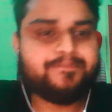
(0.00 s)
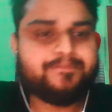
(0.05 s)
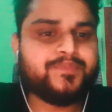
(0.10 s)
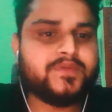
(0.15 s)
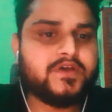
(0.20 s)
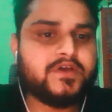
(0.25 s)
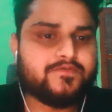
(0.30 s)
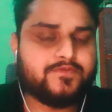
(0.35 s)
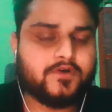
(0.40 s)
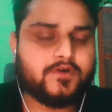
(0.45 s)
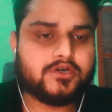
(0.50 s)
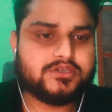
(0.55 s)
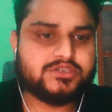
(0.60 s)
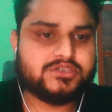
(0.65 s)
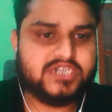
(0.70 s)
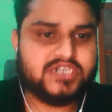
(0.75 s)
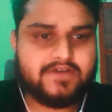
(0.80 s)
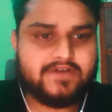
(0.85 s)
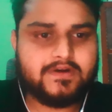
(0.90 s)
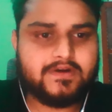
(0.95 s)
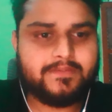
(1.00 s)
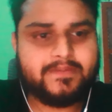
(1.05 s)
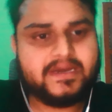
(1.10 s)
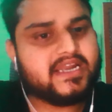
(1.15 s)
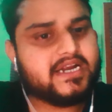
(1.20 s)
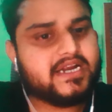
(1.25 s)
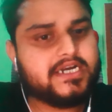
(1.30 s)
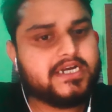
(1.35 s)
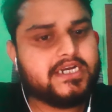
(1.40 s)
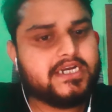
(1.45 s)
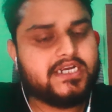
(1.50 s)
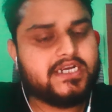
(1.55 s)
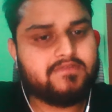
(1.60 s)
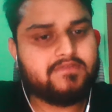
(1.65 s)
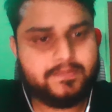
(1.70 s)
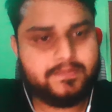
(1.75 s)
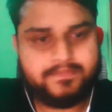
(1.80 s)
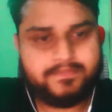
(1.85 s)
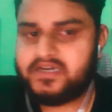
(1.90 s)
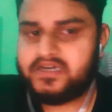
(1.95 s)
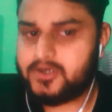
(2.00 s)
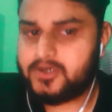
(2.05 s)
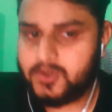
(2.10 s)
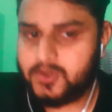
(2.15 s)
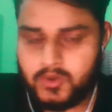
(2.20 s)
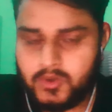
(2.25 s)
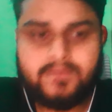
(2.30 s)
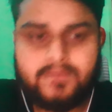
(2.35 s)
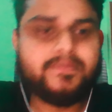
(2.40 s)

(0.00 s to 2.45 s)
for Java backend development role.